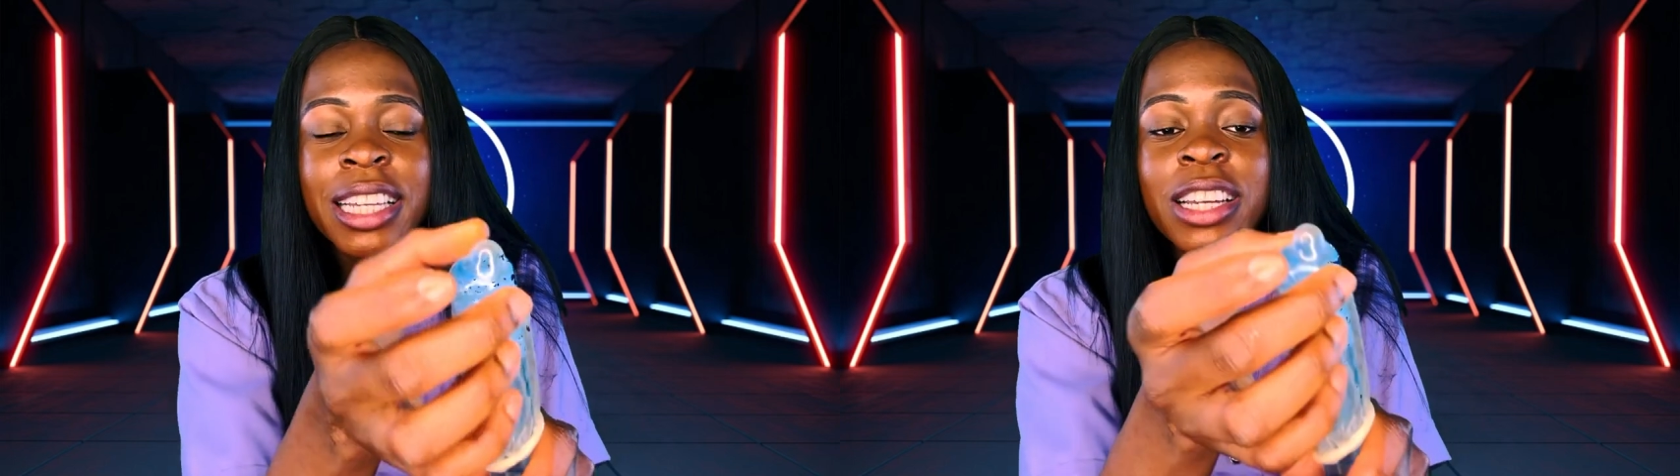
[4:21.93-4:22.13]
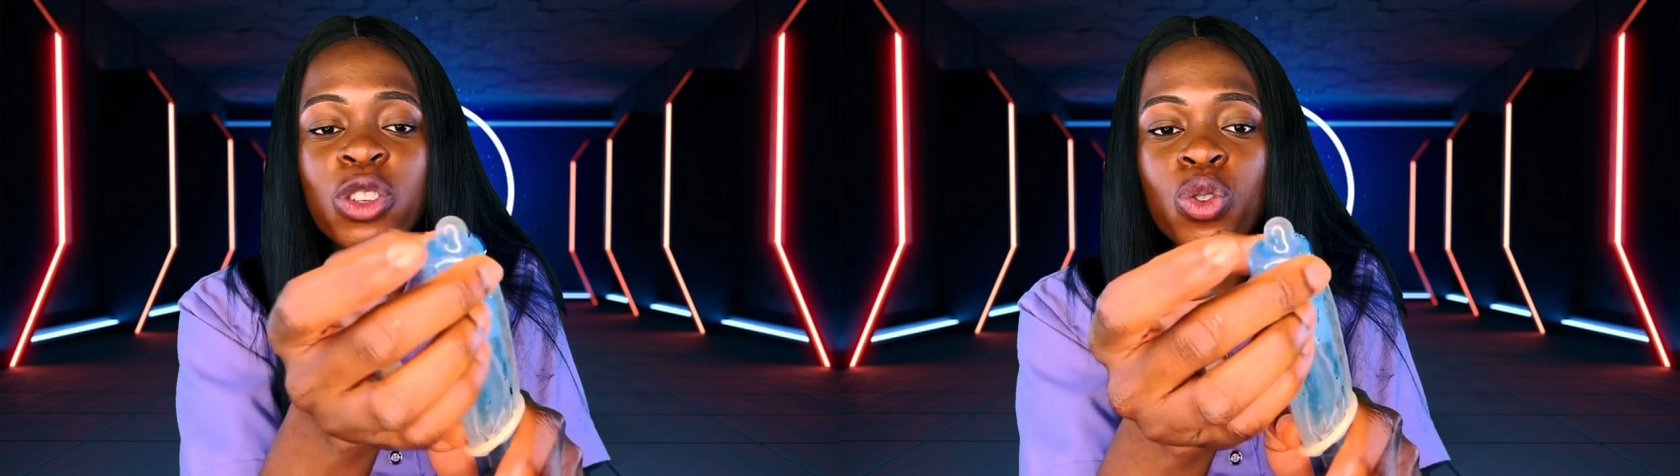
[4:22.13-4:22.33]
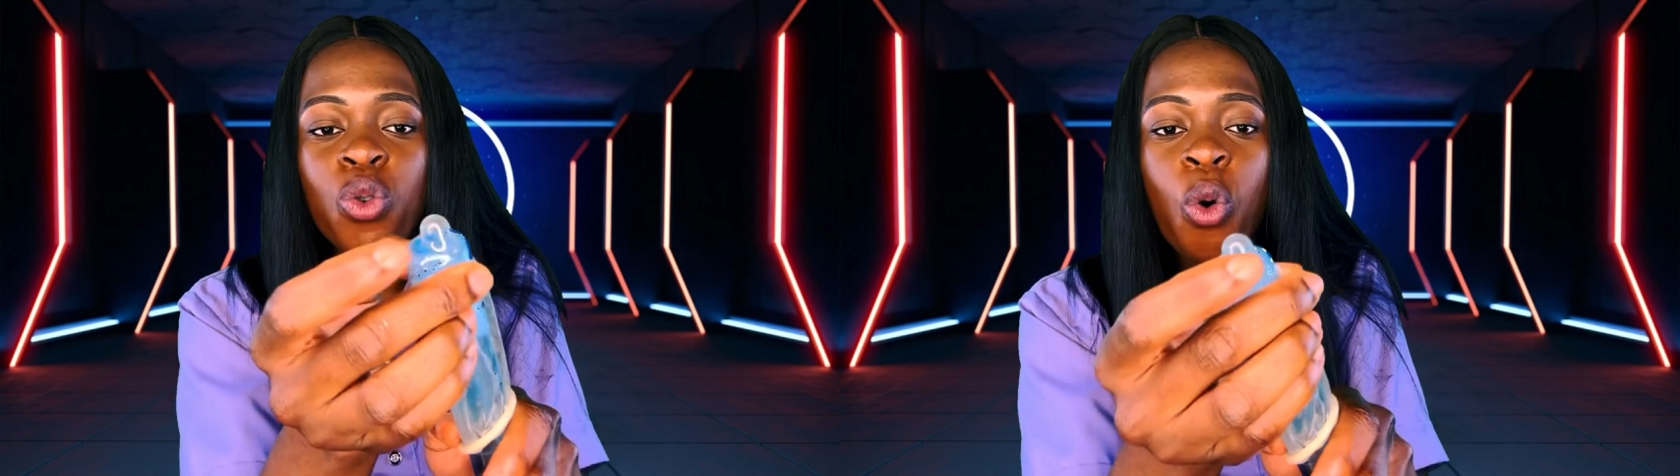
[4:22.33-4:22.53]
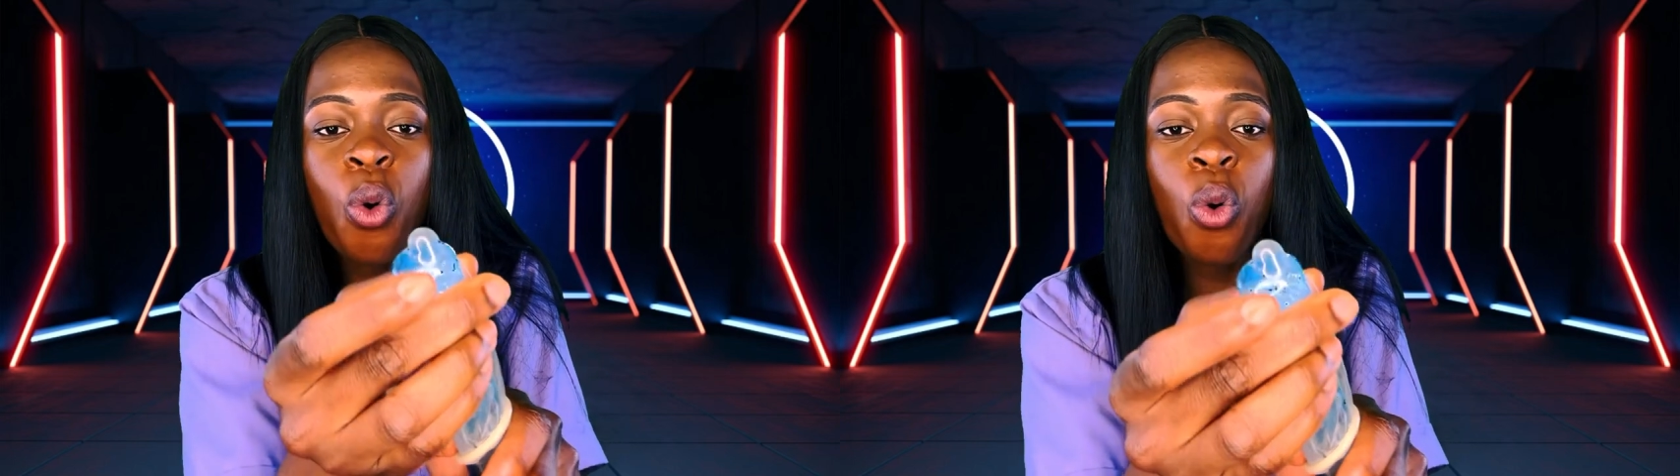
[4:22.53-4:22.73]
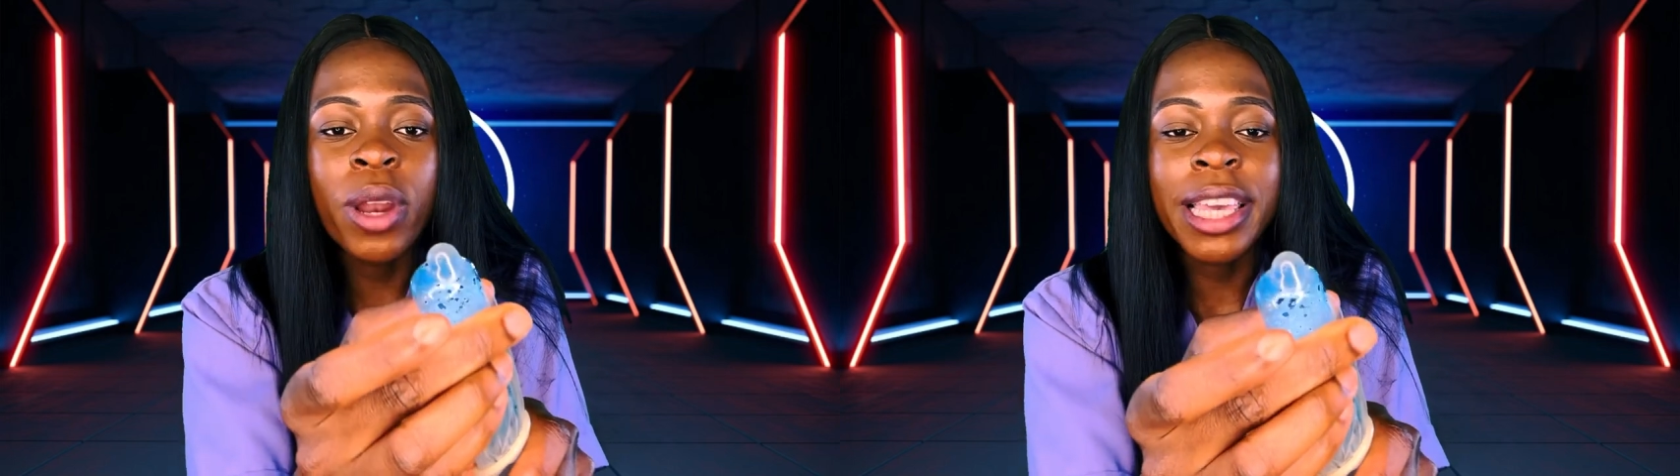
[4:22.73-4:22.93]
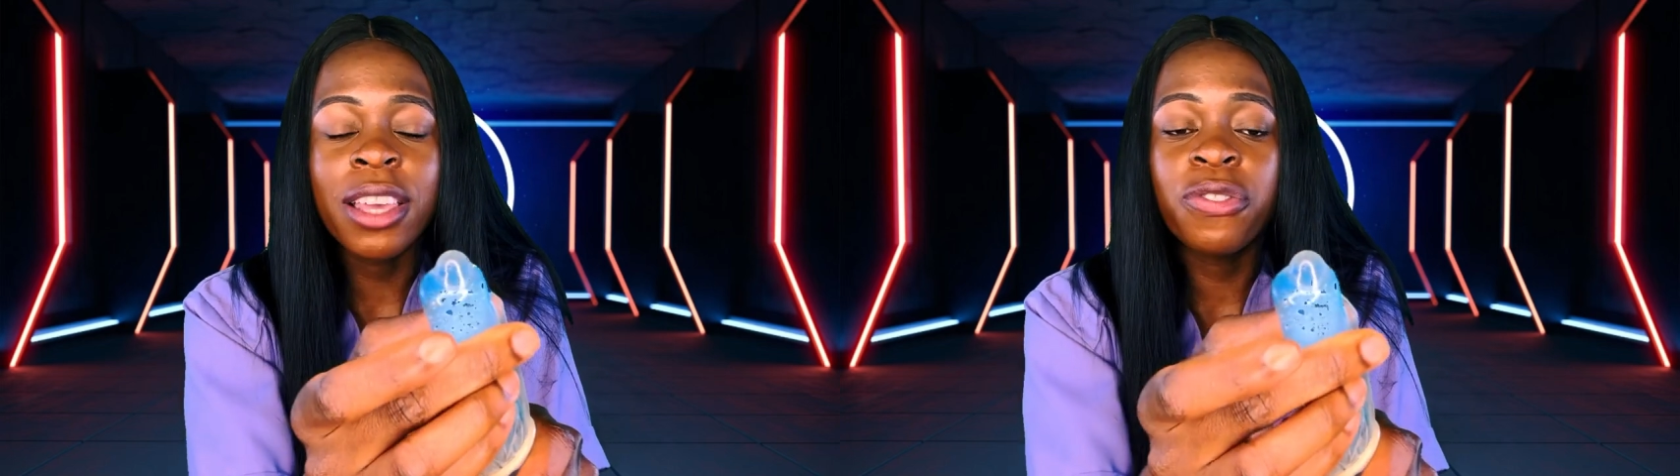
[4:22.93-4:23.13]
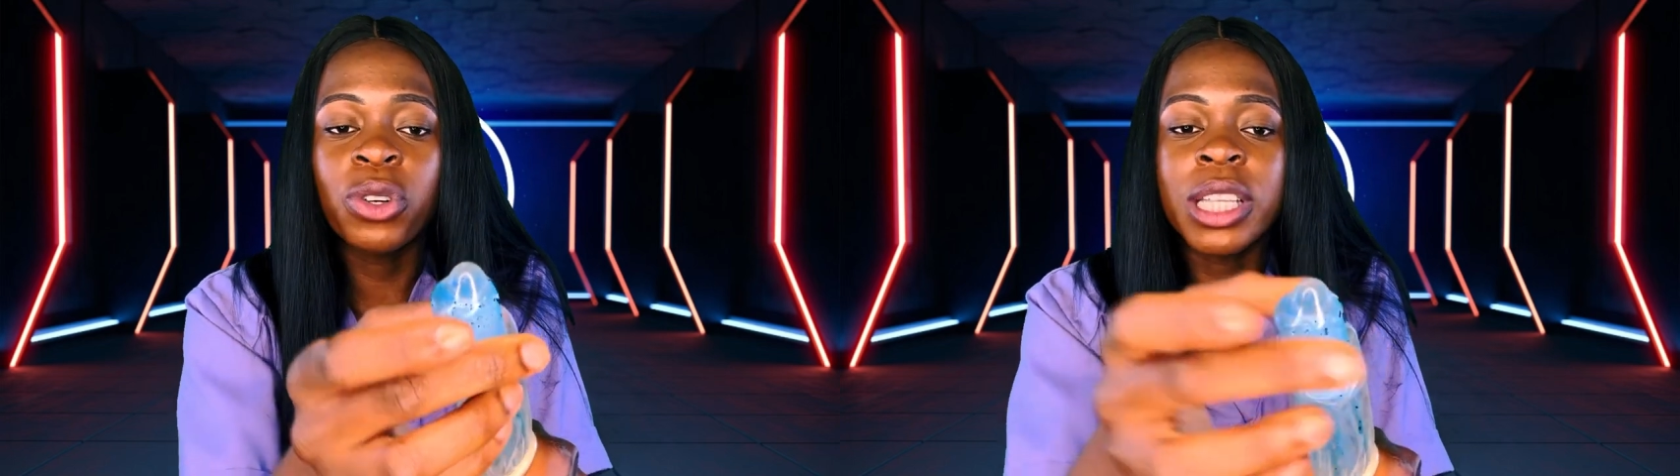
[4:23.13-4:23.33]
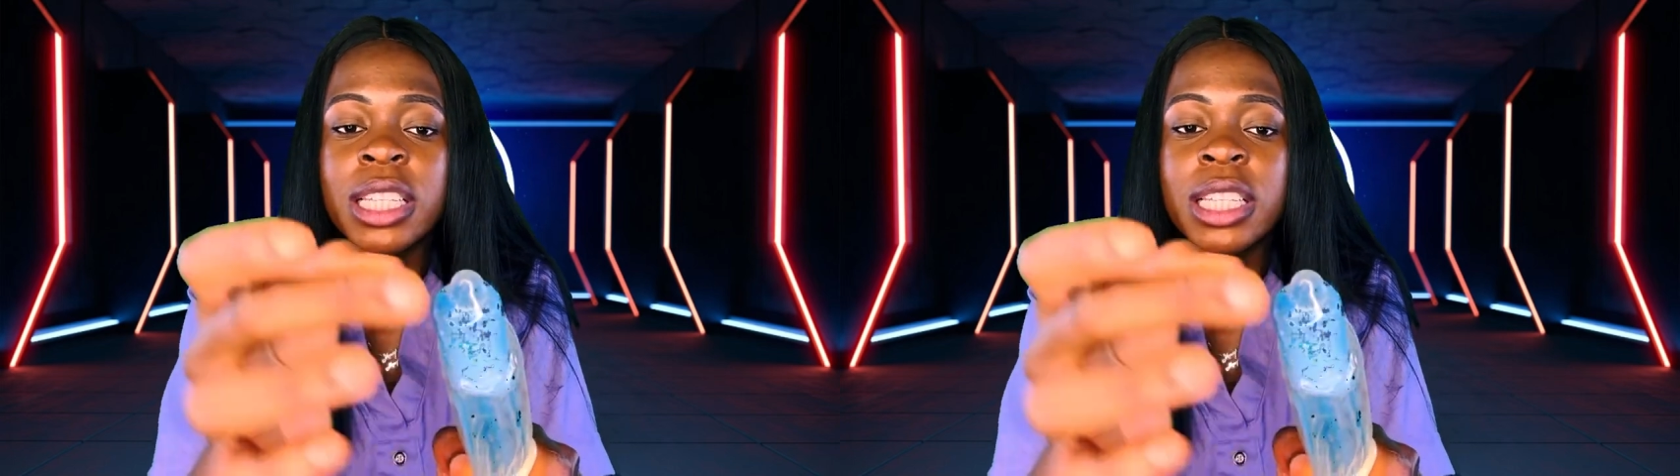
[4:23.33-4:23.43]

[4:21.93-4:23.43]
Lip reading: there is no hole again for the